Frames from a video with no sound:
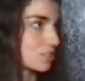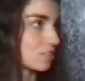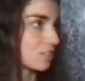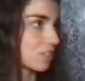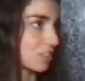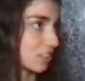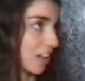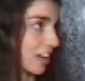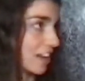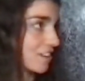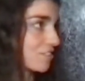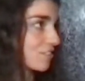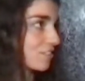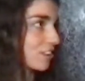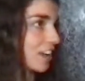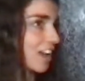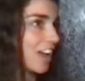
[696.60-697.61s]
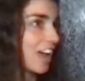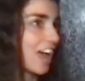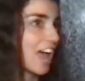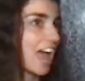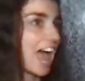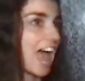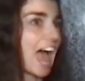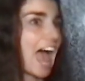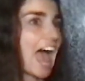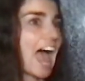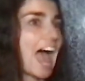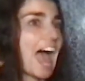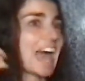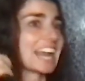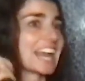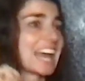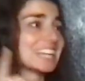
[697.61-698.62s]
of their life. Wow.
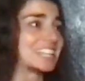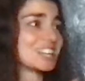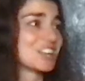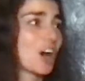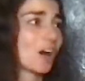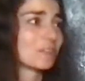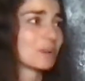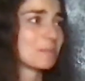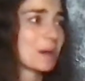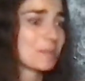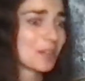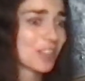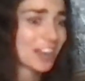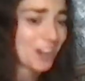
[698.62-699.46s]
And I did not remember that